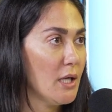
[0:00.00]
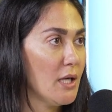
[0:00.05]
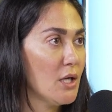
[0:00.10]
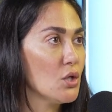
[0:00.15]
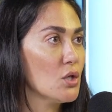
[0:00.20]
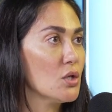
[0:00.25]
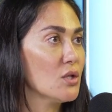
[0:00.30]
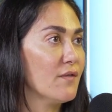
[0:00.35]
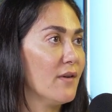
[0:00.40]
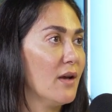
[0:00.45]
I
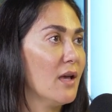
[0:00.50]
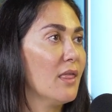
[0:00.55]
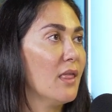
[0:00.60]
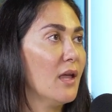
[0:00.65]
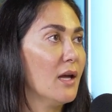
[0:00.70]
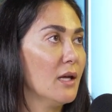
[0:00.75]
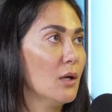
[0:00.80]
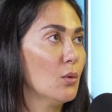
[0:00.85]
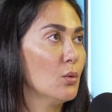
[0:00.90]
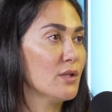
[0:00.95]
just felt
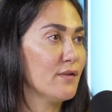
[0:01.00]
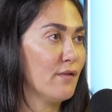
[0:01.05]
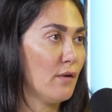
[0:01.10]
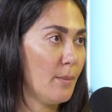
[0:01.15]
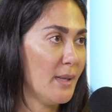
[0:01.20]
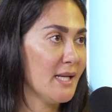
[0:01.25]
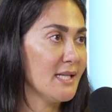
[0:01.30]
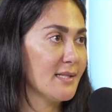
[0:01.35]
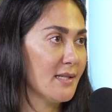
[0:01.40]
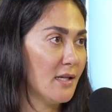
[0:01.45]
like it was for
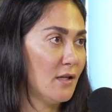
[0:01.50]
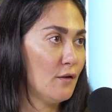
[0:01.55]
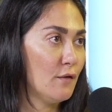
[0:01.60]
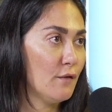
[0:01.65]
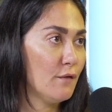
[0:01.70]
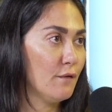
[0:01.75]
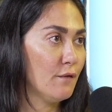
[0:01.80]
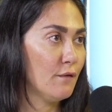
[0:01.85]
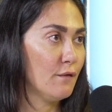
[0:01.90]
myself.